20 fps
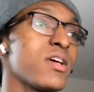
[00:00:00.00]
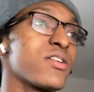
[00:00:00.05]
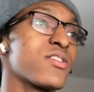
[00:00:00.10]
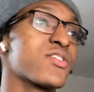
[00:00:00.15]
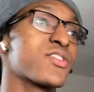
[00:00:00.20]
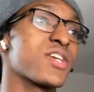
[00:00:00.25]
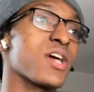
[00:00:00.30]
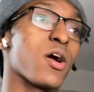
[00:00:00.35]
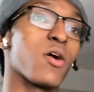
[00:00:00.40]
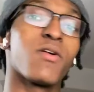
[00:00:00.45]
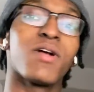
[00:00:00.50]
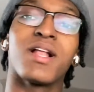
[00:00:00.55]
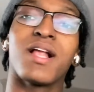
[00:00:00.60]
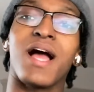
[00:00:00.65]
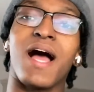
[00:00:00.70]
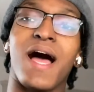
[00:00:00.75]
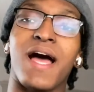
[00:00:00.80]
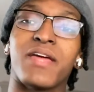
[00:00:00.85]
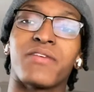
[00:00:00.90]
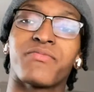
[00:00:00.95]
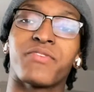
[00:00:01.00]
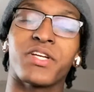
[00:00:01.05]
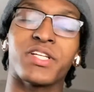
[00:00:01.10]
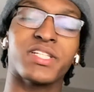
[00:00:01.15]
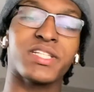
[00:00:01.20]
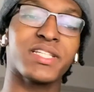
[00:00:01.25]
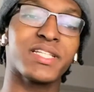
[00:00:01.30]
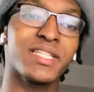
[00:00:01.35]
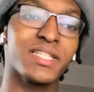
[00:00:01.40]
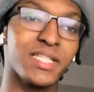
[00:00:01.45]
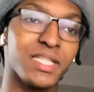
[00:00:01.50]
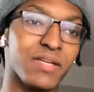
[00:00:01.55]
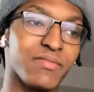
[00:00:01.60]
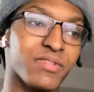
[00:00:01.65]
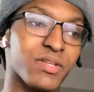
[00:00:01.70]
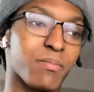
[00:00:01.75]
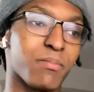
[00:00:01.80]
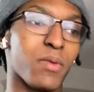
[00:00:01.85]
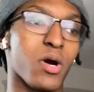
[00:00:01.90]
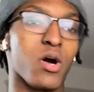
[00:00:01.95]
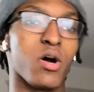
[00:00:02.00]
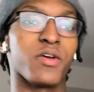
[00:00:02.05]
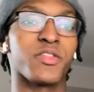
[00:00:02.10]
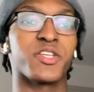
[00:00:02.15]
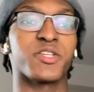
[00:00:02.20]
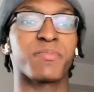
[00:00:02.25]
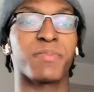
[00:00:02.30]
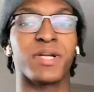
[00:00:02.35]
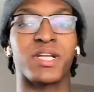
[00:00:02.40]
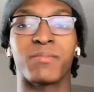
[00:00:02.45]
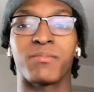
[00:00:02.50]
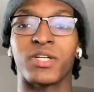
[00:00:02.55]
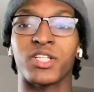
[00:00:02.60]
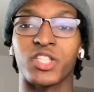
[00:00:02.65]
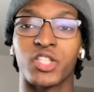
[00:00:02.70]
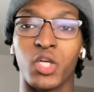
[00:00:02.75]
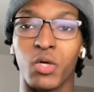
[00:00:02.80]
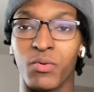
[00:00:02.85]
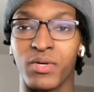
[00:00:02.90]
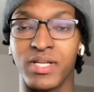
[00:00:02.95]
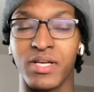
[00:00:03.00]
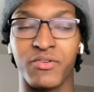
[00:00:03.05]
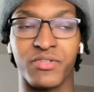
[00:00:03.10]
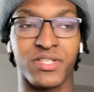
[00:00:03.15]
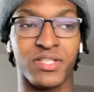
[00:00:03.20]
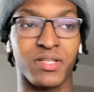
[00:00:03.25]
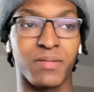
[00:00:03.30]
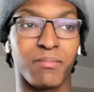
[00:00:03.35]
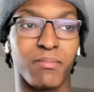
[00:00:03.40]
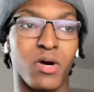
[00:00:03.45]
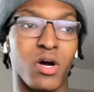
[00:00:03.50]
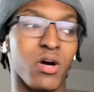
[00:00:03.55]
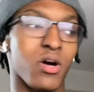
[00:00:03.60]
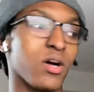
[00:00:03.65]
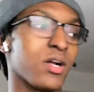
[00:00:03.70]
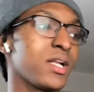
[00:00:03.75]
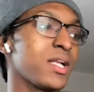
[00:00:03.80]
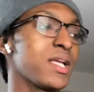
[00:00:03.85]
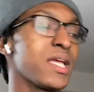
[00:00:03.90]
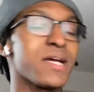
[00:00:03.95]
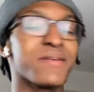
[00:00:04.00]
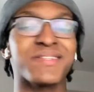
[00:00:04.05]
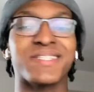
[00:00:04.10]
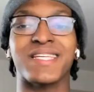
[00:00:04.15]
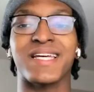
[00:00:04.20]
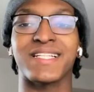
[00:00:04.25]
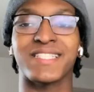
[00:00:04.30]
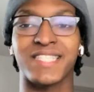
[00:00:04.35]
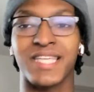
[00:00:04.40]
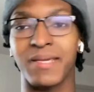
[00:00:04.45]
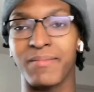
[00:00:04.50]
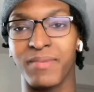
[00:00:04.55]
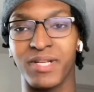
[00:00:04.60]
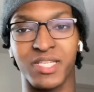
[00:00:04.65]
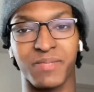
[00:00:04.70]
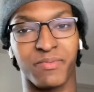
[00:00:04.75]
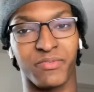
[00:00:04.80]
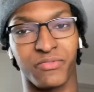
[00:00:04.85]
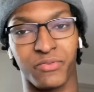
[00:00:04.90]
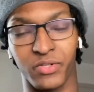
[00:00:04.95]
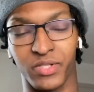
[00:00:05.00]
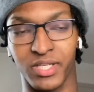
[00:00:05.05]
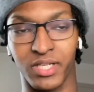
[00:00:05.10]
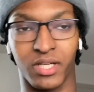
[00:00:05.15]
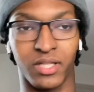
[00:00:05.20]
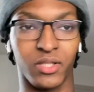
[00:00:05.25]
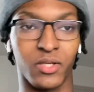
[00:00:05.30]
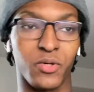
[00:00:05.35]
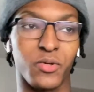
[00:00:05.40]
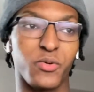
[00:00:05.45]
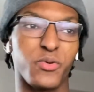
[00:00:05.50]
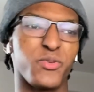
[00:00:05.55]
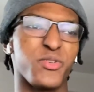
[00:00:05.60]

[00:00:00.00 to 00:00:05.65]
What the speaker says: So I eventually leave the mall. There's pretty much no one else in the mall. It was like 10 minutes before they closed.